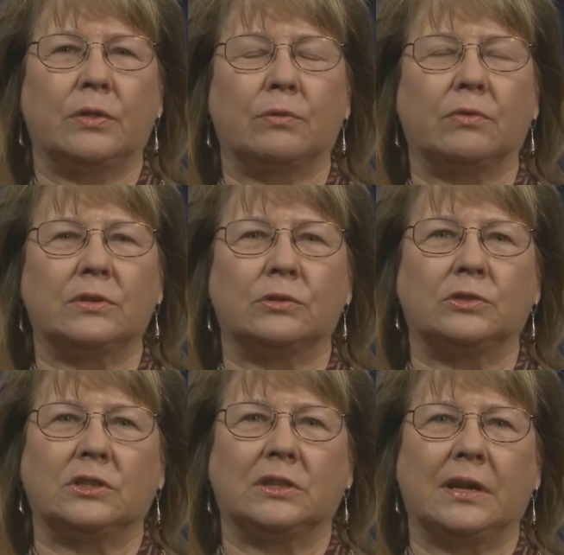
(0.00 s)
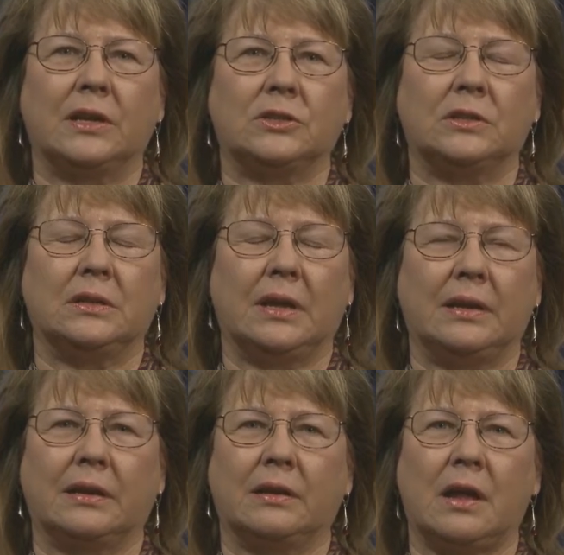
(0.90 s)
The Research, Education,
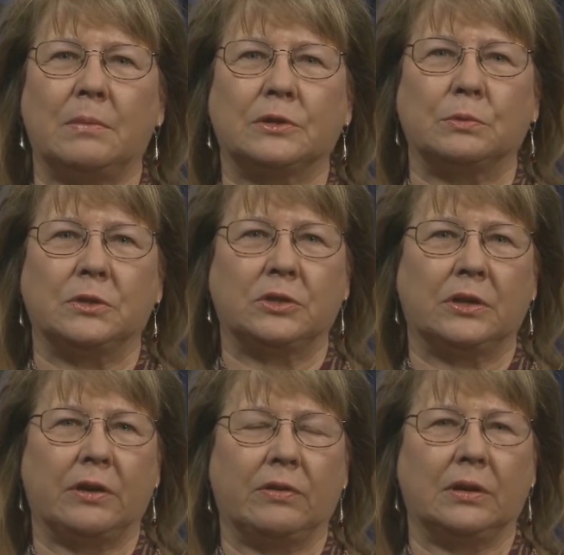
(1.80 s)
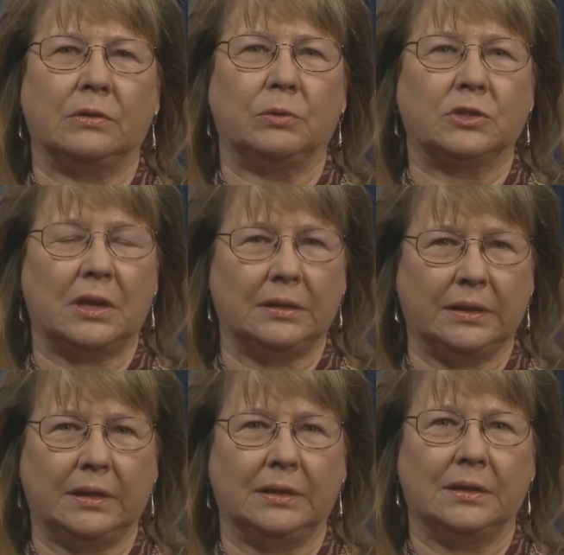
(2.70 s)
and Economics mission area, which I
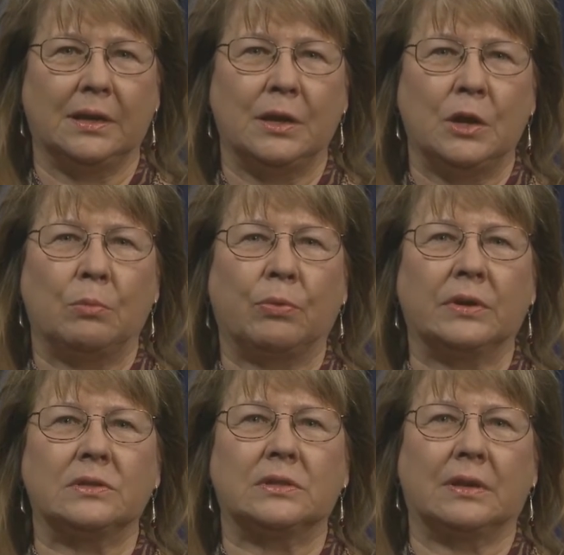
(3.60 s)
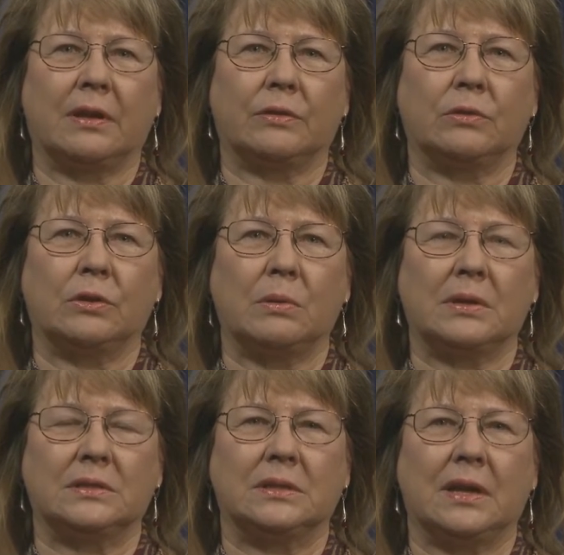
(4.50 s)
lead, brings together
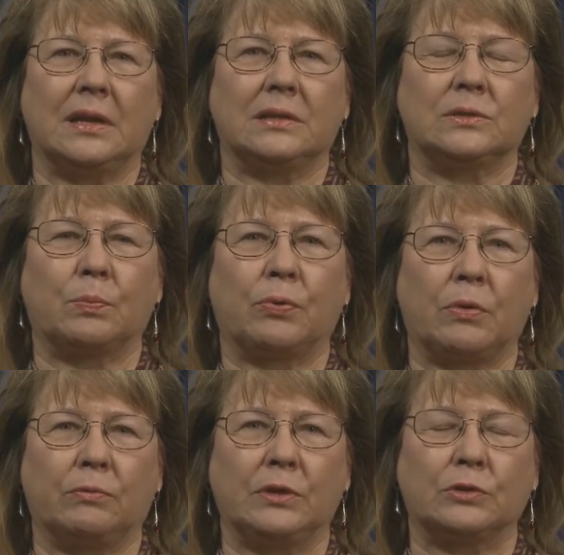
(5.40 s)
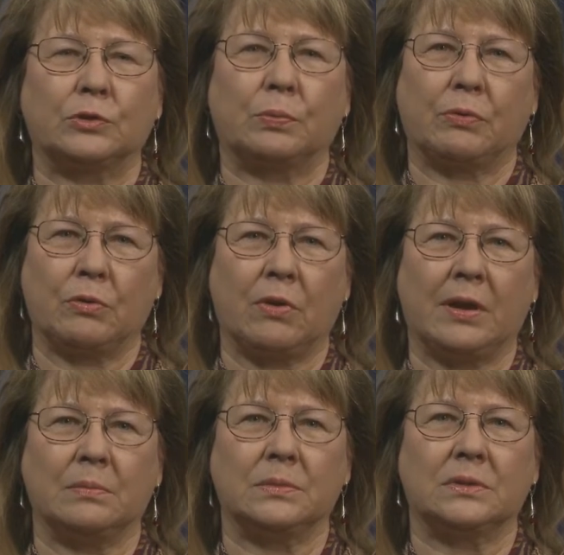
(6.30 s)
USDA's research
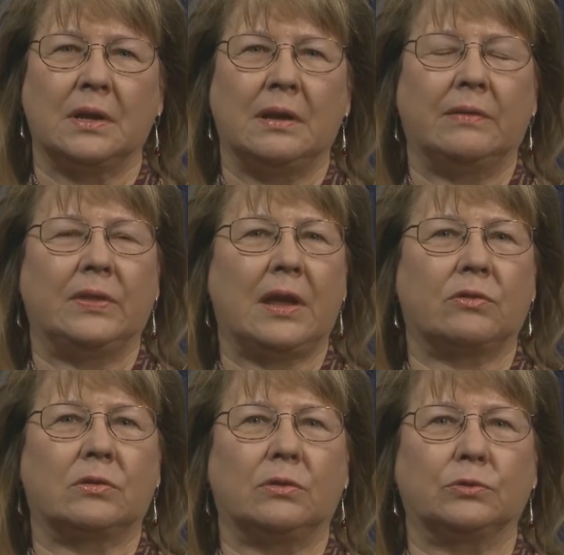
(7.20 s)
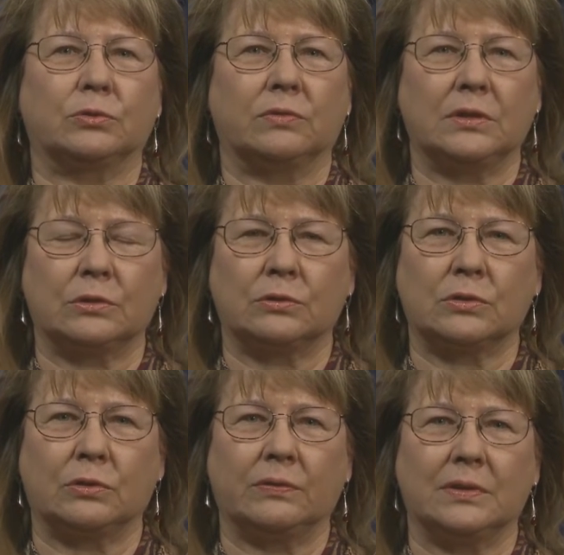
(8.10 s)
programs, the Agricultural Research
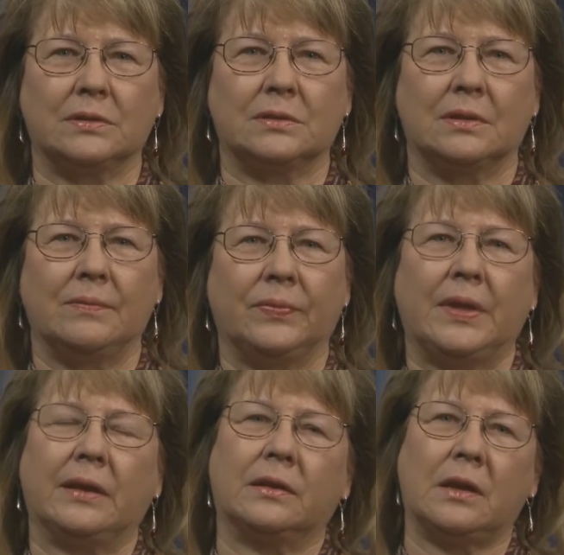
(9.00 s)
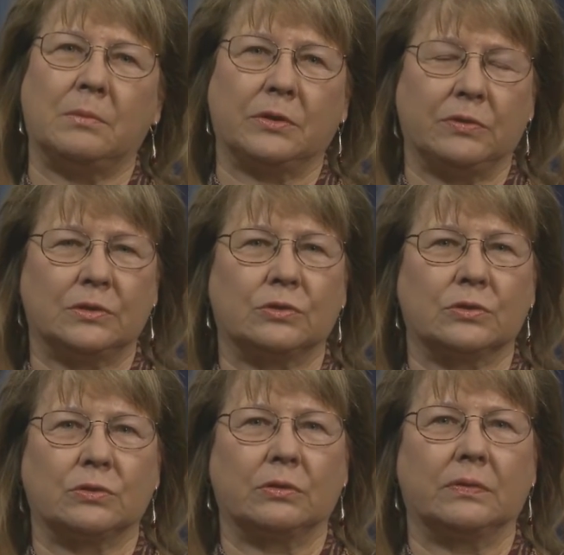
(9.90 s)
Service, Economic
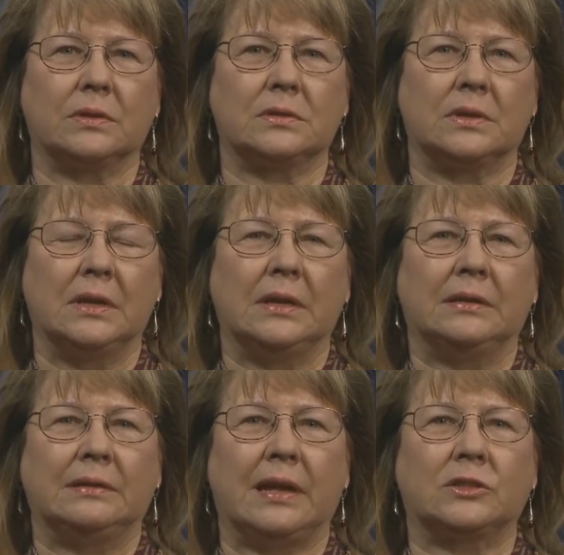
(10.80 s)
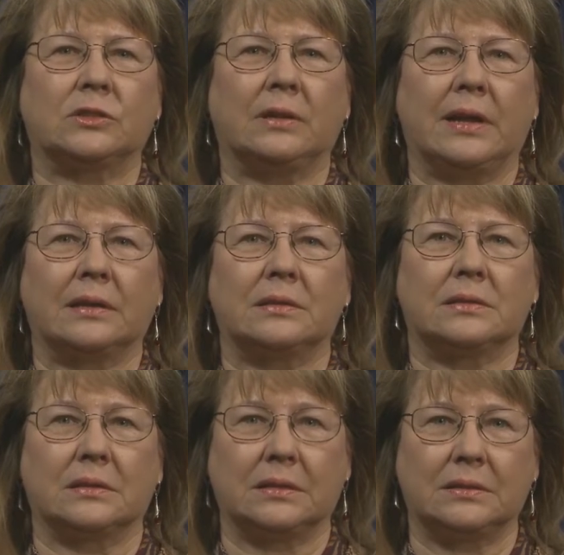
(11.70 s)
Research Service, National Ag
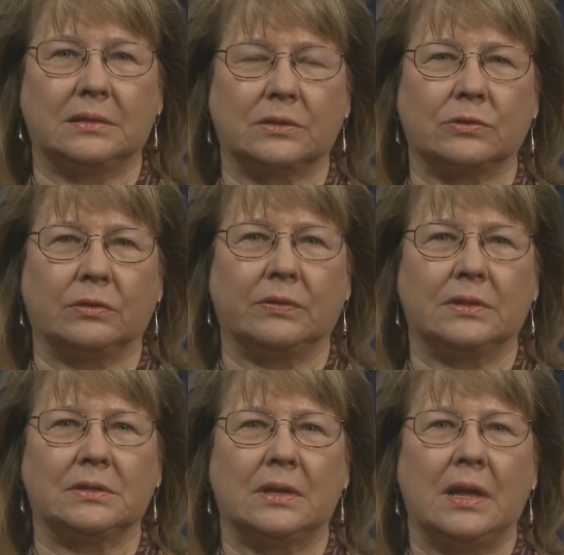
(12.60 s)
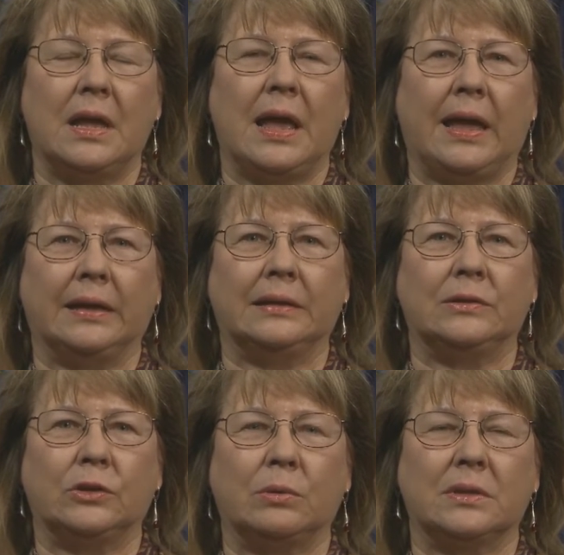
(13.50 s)
Statistics Service,
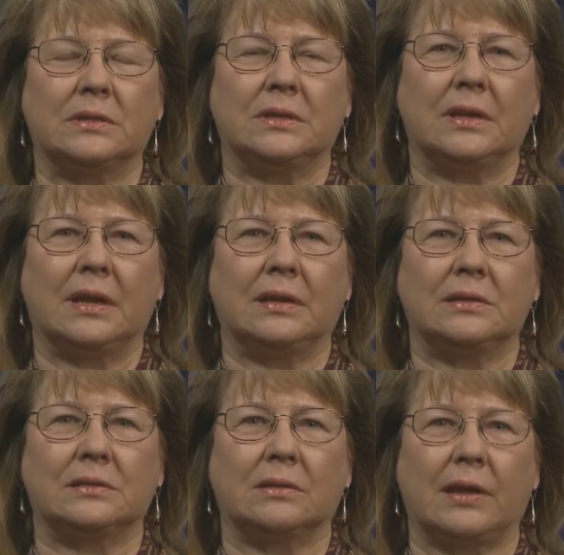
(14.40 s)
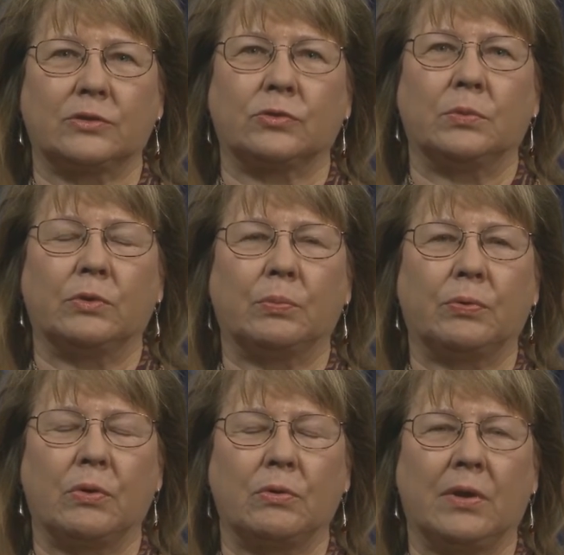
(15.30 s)
and USDA's extramural
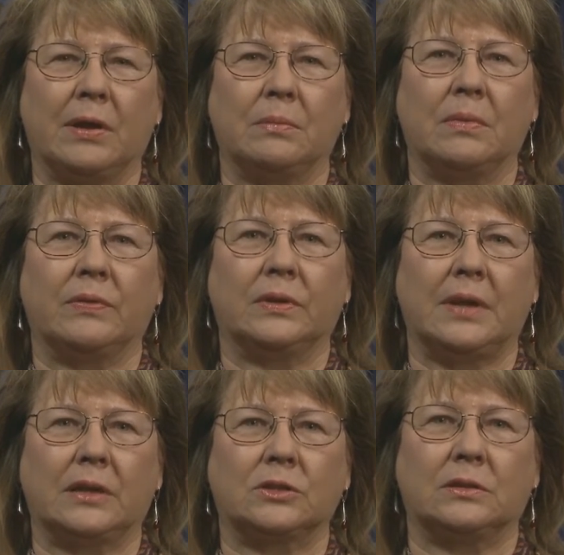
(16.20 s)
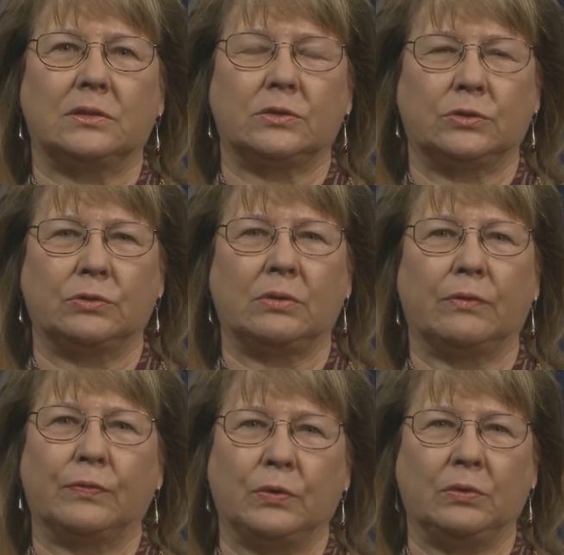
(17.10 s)
program, the National Institute
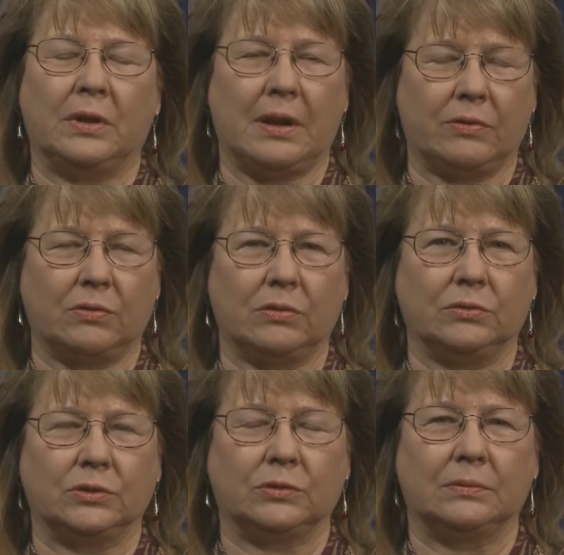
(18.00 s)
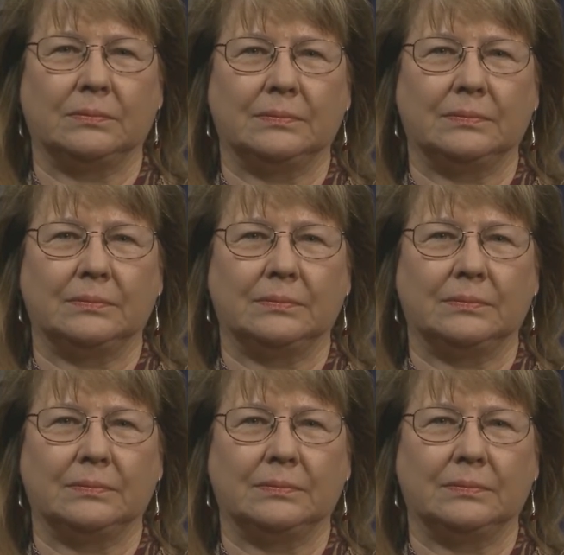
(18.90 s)
of Food and Agriculture.